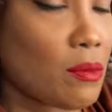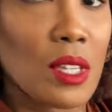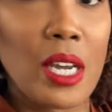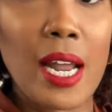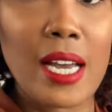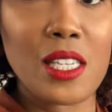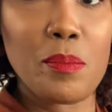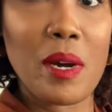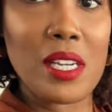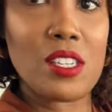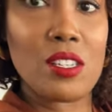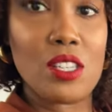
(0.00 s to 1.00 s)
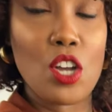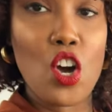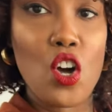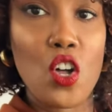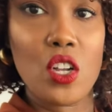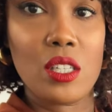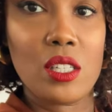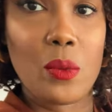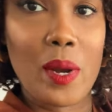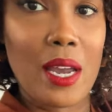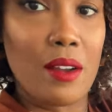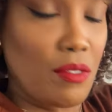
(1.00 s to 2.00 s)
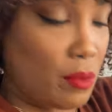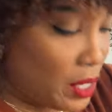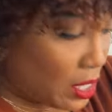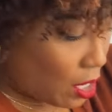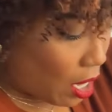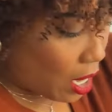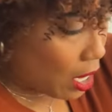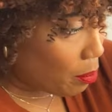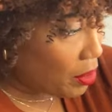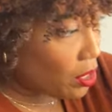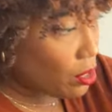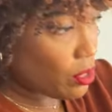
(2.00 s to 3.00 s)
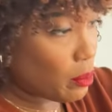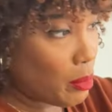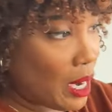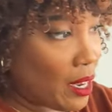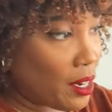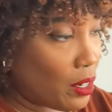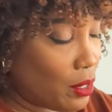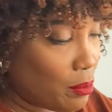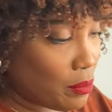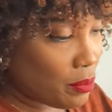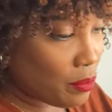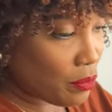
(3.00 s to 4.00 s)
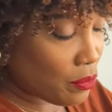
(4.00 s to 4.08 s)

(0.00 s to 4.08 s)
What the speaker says: It has buttons all the way from the top to the bottom.